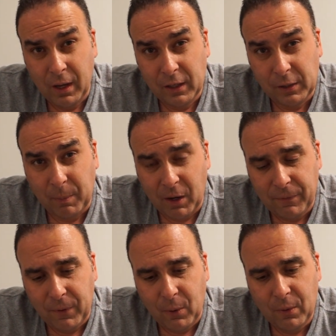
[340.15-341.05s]

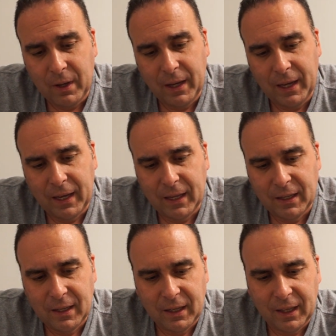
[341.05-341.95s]
smartphone
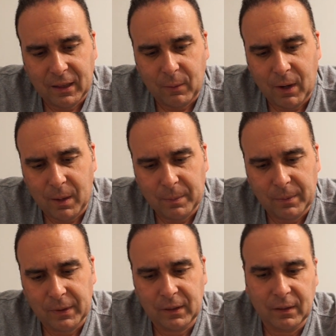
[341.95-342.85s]
and then get the
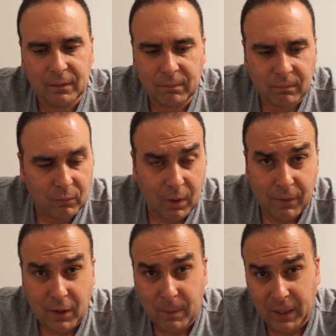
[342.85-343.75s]
ROMs
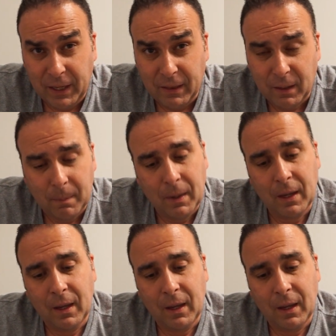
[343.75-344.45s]
wherever you might get them